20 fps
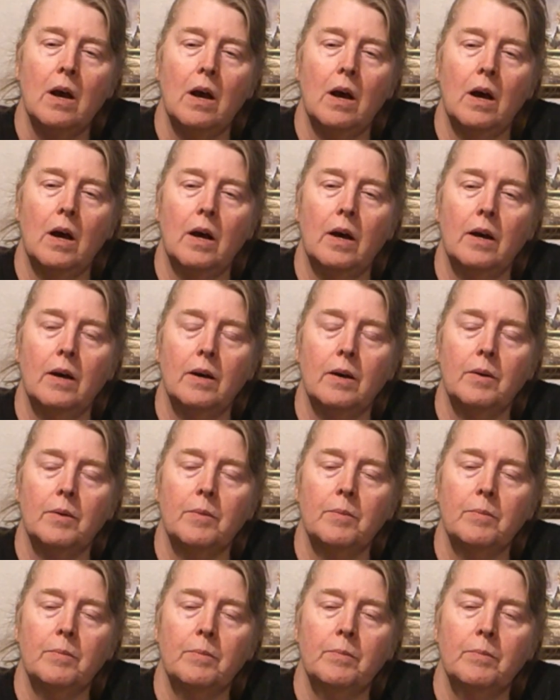
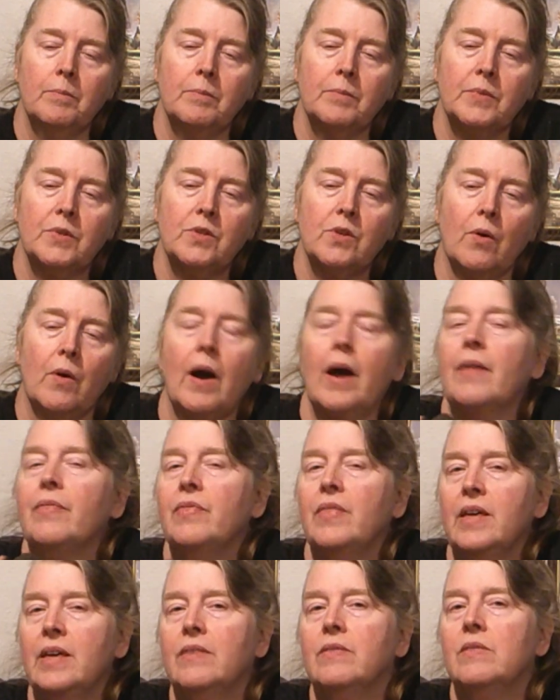So I
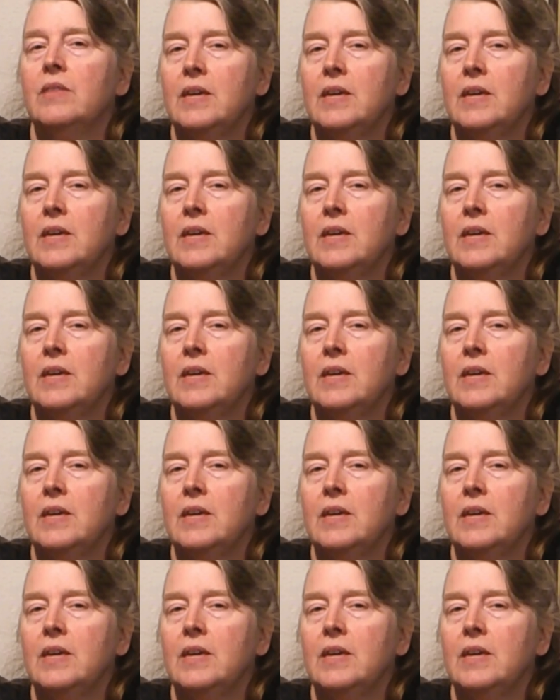think